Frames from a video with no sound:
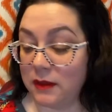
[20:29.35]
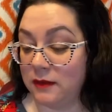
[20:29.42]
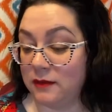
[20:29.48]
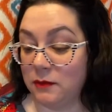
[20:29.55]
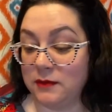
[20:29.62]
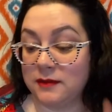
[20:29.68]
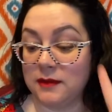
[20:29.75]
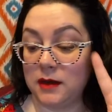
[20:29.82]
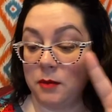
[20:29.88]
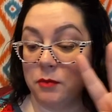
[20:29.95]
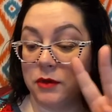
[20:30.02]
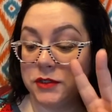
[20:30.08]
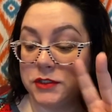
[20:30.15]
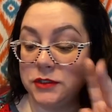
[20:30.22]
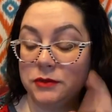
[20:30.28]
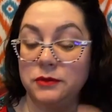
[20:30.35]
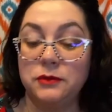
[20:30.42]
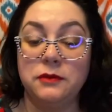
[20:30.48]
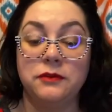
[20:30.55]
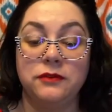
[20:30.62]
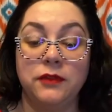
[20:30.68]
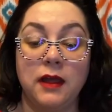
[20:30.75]
So it's the number
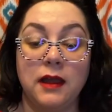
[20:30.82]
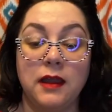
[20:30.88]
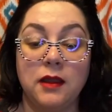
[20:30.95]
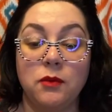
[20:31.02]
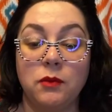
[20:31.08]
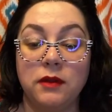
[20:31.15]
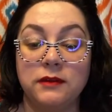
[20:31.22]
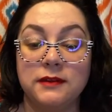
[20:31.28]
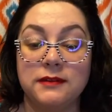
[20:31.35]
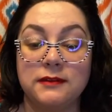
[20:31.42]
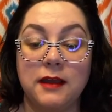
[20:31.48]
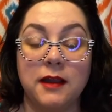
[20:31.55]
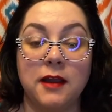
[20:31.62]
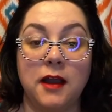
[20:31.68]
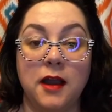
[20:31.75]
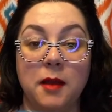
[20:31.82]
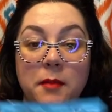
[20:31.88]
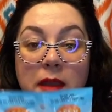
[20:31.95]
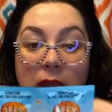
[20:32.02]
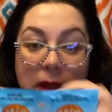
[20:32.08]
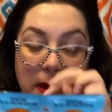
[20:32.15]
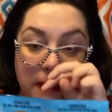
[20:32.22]
2flywellness.com
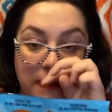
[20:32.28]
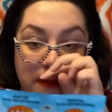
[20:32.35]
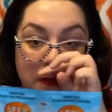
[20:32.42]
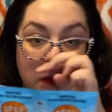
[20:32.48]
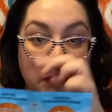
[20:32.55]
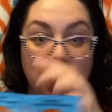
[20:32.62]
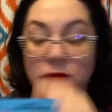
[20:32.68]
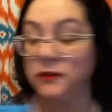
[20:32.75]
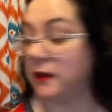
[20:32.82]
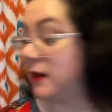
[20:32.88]
to check it